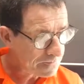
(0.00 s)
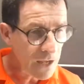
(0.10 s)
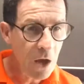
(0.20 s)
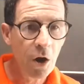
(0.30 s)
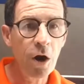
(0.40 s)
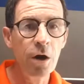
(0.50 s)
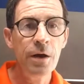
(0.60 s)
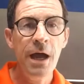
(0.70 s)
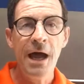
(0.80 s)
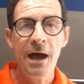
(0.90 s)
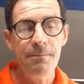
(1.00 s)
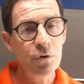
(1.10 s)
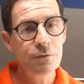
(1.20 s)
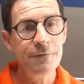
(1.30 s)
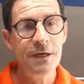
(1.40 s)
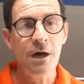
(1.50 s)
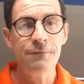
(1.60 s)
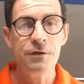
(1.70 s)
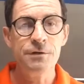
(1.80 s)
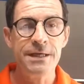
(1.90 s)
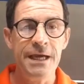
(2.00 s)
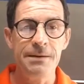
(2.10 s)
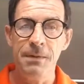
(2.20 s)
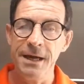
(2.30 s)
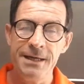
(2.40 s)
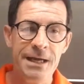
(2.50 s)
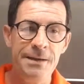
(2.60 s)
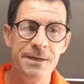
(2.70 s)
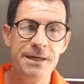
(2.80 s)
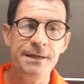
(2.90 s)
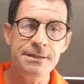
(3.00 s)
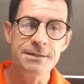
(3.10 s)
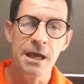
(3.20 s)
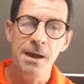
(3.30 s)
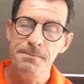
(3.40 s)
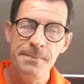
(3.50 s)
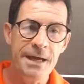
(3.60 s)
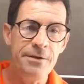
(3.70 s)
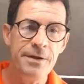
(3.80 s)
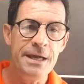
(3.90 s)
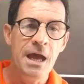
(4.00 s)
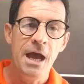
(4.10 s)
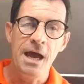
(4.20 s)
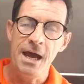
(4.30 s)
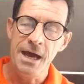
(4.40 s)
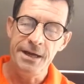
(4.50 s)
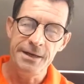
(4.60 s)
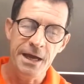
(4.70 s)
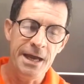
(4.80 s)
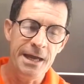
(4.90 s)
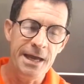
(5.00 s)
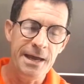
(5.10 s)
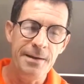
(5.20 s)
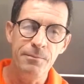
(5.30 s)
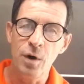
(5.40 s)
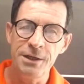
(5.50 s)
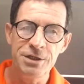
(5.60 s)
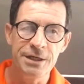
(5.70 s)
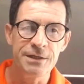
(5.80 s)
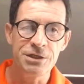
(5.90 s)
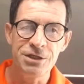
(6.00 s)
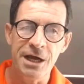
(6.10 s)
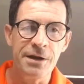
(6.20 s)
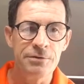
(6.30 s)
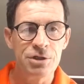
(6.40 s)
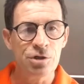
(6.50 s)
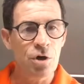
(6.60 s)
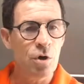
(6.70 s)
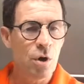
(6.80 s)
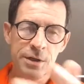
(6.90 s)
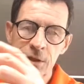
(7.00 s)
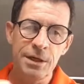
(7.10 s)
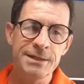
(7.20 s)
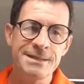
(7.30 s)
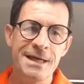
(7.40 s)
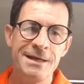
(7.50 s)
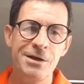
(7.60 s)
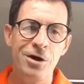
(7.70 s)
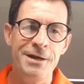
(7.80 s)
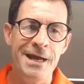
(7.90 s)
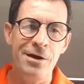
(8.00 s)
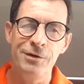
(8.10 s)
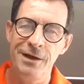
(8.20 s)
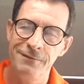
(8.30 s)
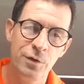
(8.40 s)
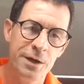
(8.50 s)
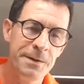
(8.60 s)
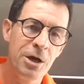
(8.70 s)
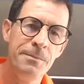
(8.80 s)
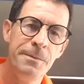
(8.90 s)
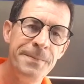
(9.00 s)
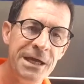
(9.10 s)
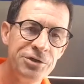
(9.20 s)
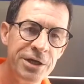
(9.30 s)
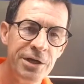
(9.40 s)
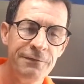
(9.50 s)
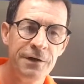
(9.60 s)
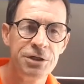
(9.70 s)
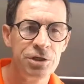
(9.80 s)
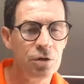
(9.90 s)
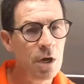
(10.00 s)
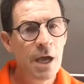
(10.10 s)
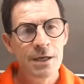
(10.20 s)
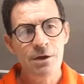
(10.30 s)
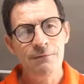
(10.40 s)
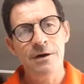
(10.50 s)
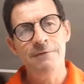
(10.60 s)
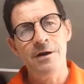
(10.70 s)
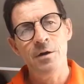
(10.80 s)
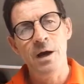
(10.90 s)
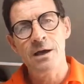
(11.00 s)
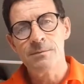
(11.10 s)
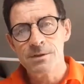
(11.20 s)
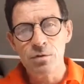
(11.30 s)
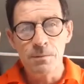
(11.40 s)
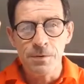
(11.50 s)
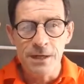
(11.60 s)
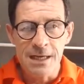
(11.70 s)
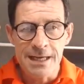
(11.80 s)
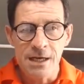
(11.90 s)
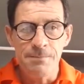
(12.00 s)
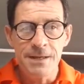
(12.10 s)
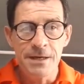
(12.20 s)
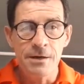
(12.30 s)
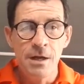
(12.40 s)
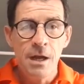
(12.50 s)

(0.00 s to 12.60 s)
or a movie of you saying, "My name is Mary and I am watching the Shout Out Show," you can send it on down. If you want to become a Patreon of our show, you're very, very welcome too. We'll put a link up here.